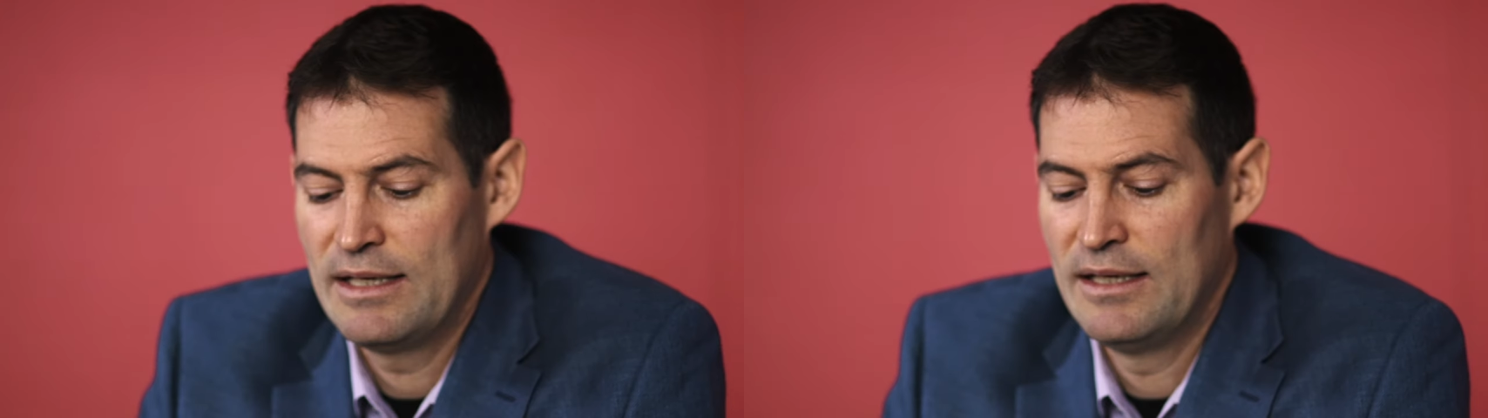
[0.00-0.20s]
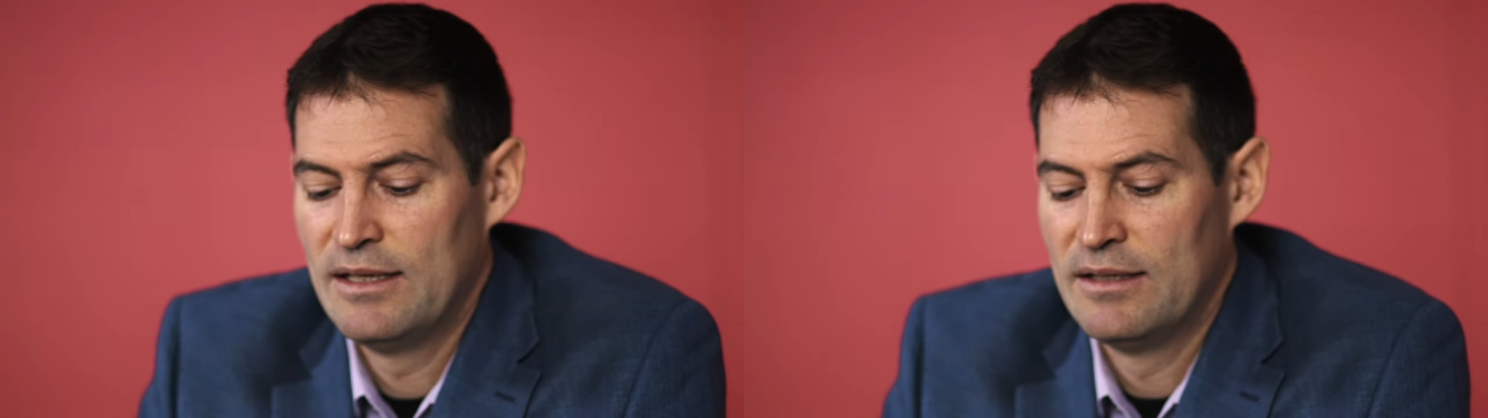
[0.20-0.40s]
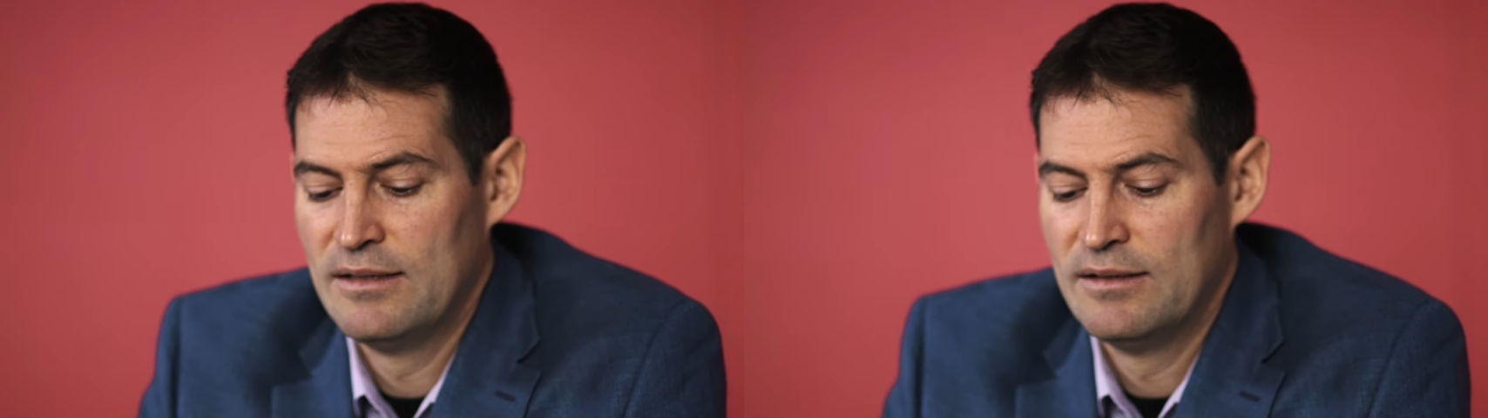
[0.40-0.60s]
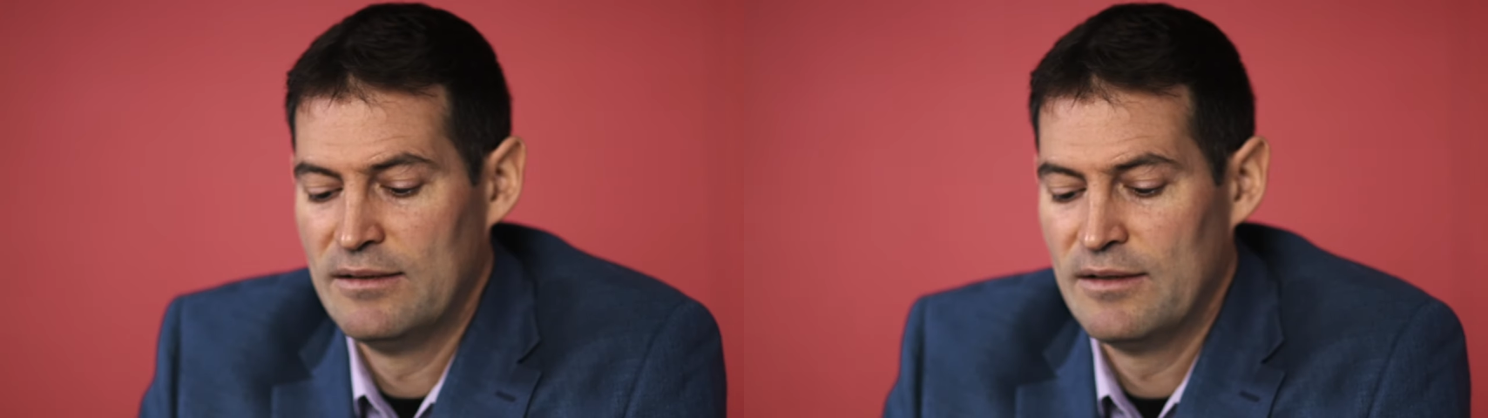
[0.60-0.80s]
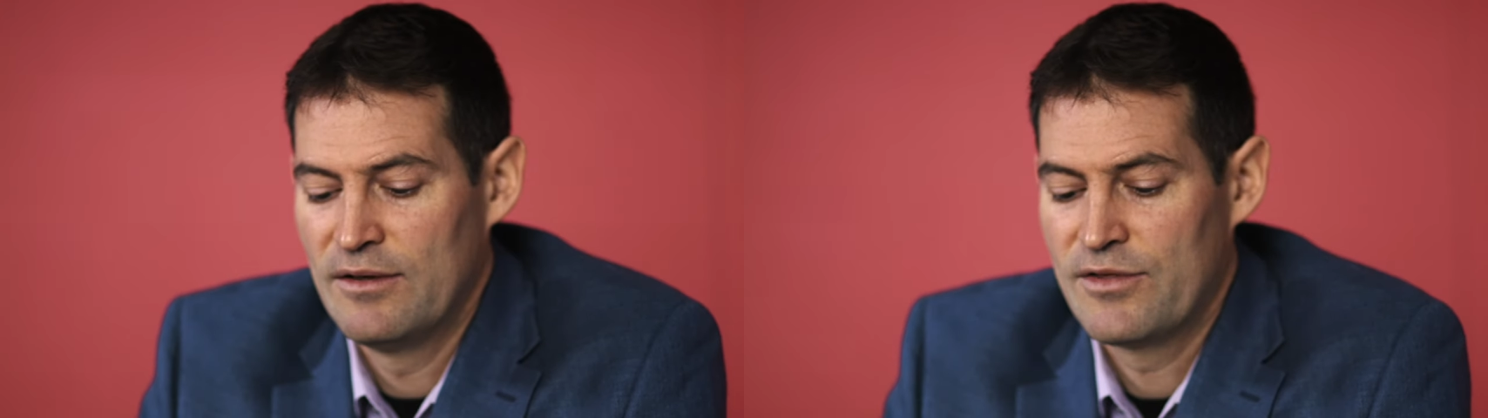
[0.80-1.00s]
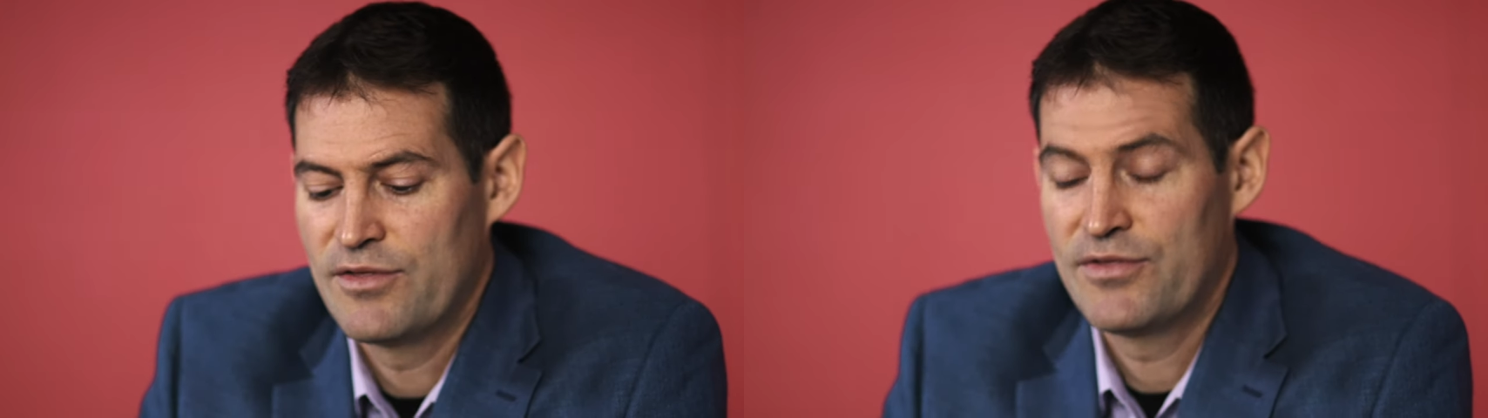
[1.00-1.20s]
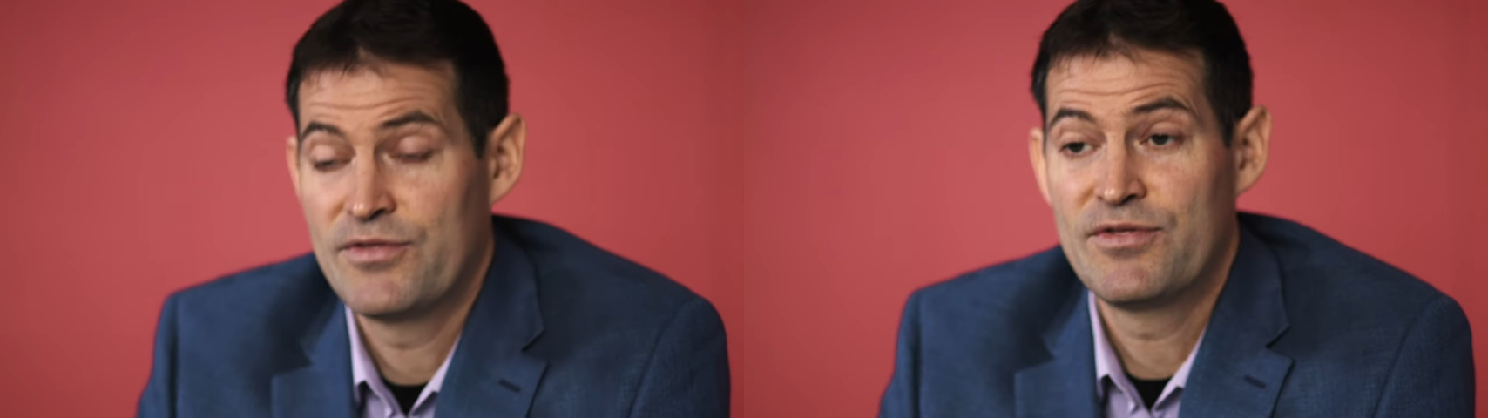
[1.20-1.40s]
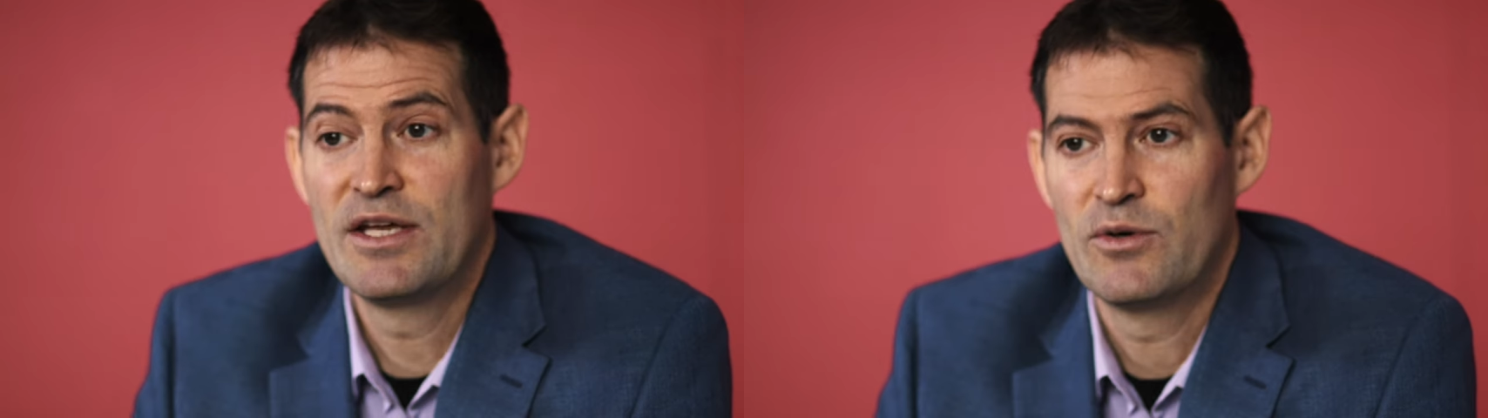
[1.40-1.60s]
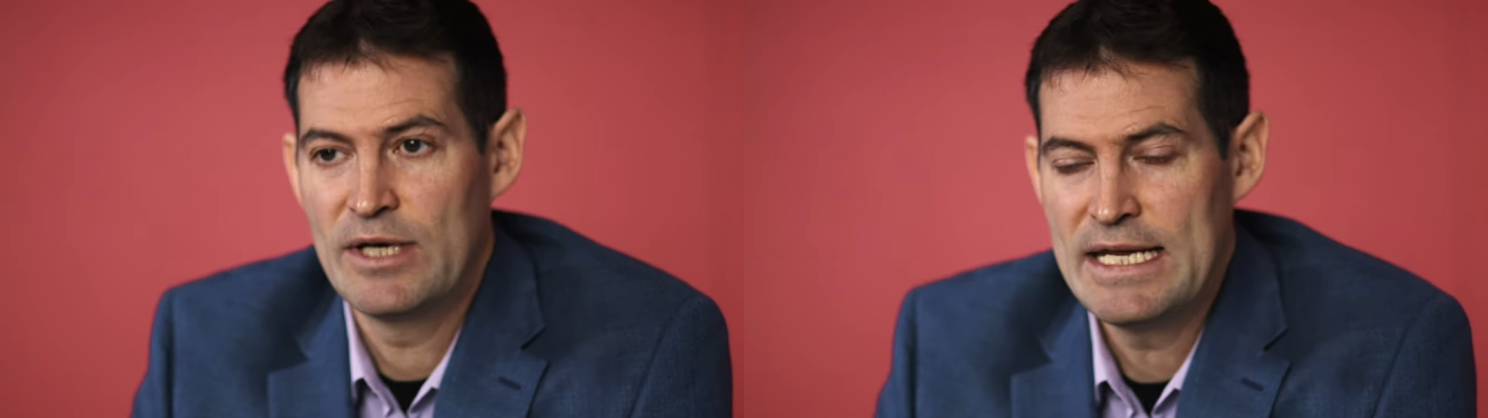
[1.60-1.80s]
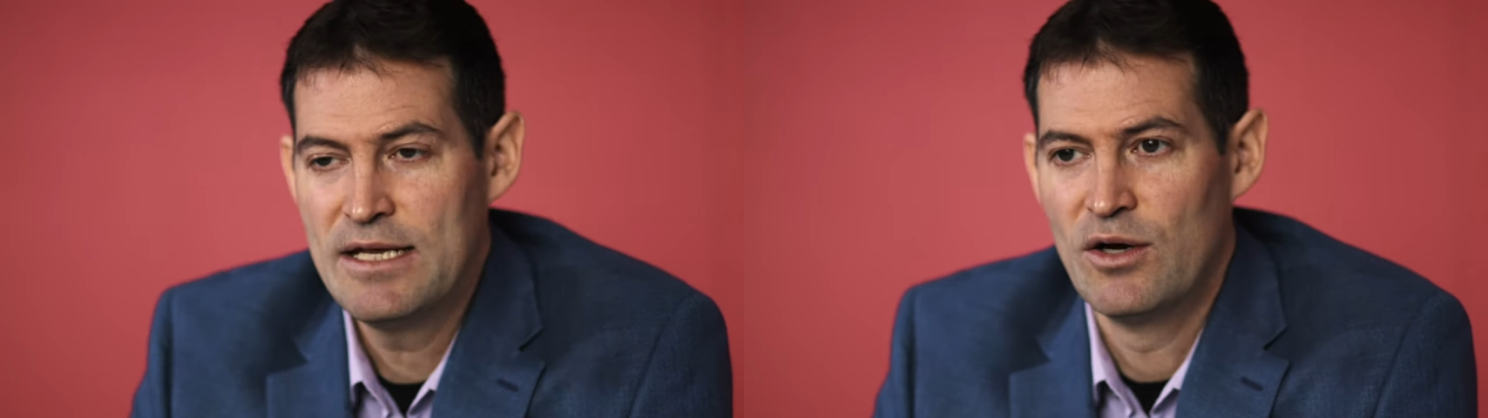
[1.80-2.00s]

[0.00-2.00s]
in theory,